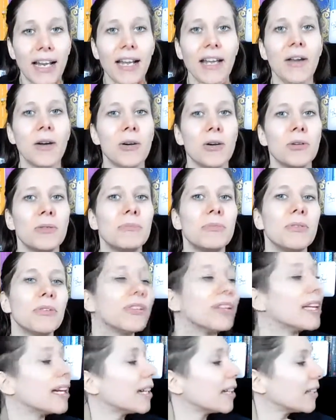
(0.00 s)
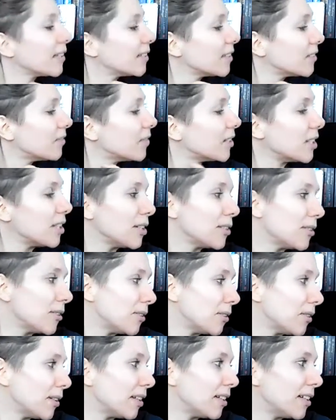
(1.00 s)
I hope you like this
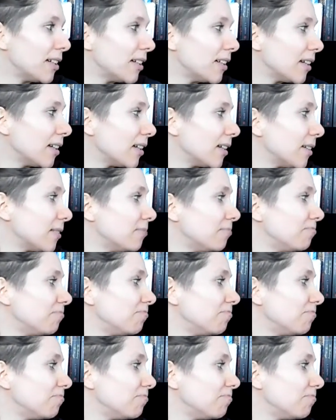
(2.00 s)
video, and I